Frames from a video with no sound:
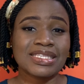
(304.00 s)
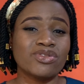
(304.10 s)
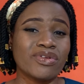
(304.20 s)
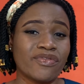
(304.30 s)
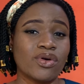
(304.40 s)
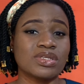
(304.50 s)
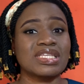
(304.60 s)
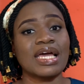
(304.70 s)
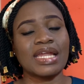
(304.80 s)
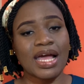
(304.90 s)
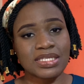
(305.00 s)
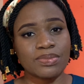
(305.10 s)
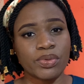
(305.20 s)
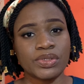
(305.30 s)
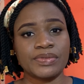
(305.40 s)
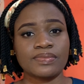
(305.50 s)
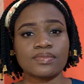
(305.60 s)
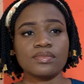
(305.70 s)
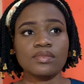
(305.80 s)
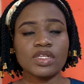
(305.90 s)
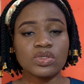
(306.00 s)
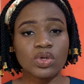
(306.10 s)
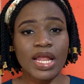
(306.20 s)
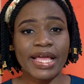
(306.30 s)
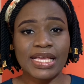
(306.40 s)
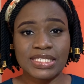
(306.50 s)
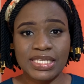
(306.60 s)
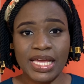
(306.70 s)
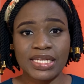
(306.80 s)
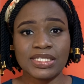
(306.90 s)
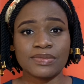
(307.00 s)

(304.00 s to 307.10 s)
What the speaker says: reflux and heartburn. So like I said,